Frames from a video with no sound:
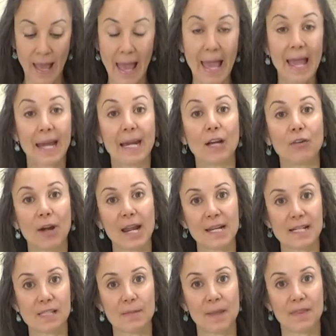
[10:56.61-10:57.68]
And a Granny
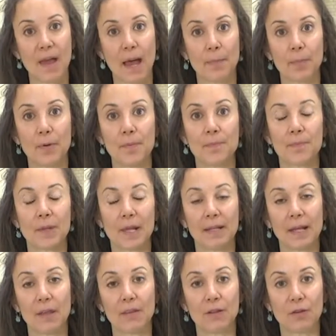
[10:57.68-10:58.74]
Smith apple.
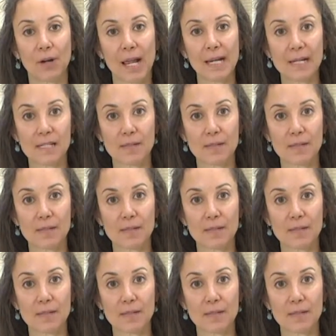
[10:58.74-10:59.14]
Now the Granny